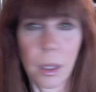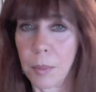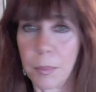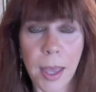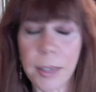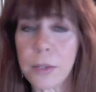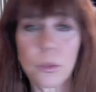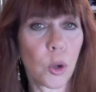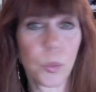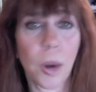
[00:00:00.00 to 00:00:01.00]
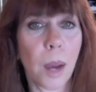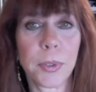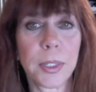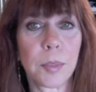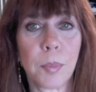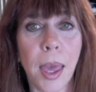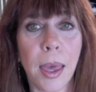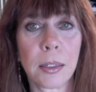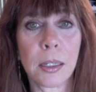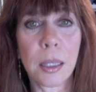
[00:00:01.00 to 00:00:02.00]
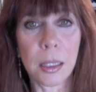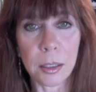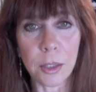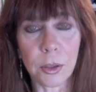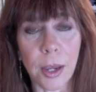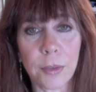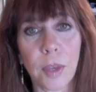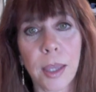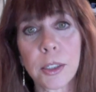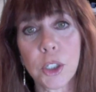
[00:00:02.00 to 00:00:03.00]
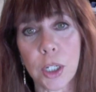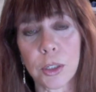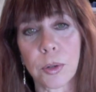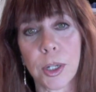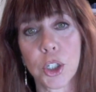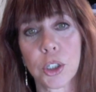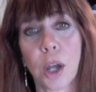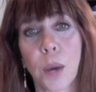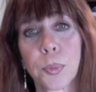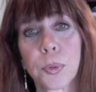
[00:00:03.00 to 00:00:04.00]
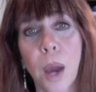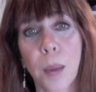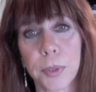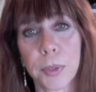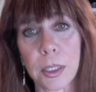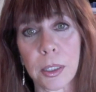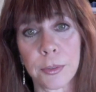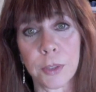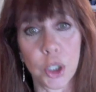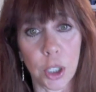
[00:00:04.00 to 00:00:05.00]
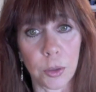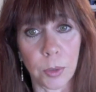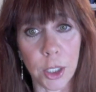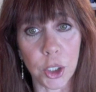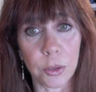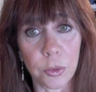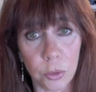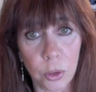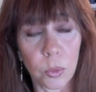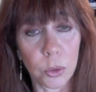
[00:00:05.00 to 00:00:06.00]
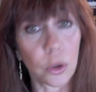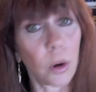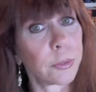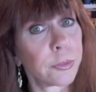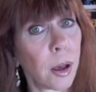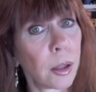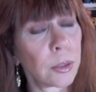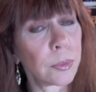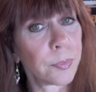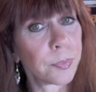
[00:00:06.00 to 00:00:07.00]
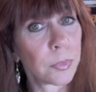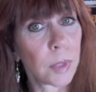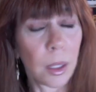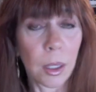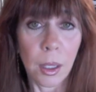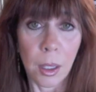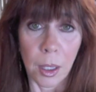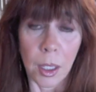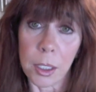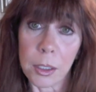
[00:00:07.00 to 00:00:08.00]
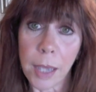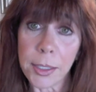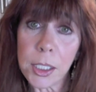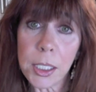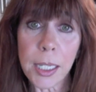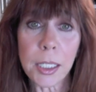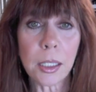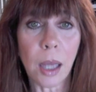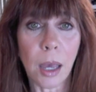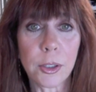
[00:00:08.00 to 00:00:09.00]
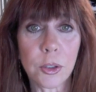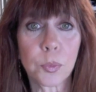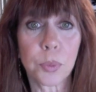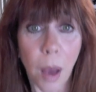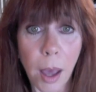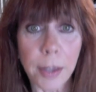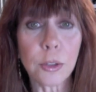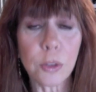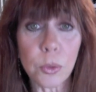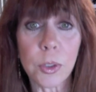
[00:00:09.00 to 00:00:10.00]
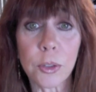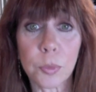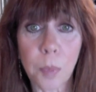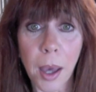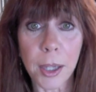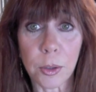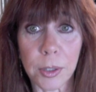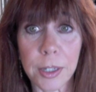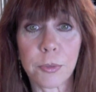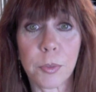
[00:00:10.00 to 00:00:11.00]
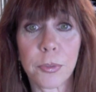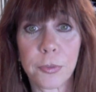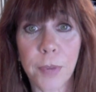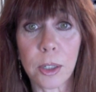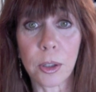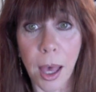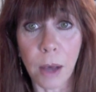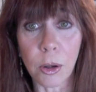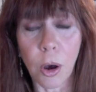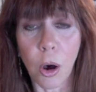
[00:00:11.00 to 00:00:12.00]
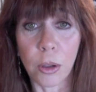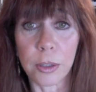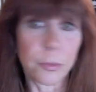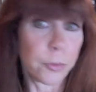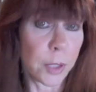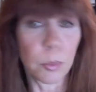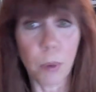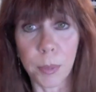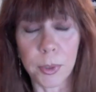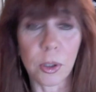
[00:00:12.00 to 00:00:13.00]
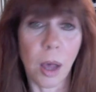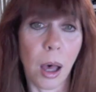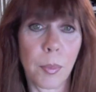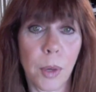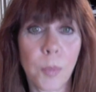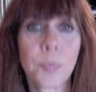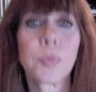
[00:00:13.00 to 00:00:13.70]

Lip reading: Man has no property in man, neither has any generation a property in the generations which are to follow." In 1989, just prior to expiring from a fatal alcohol and phenobarbital combo,